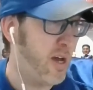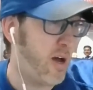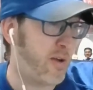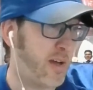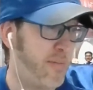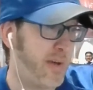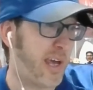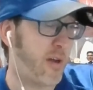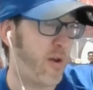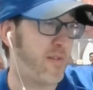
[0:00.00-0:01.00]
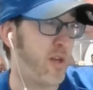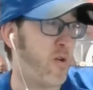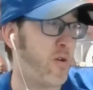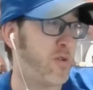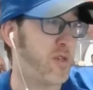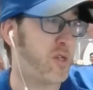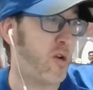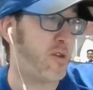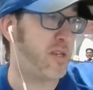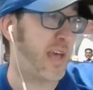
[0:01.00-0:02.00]
are going to be kicking off the Argos to
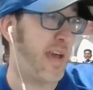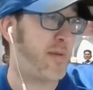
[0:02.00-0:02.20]
start this game.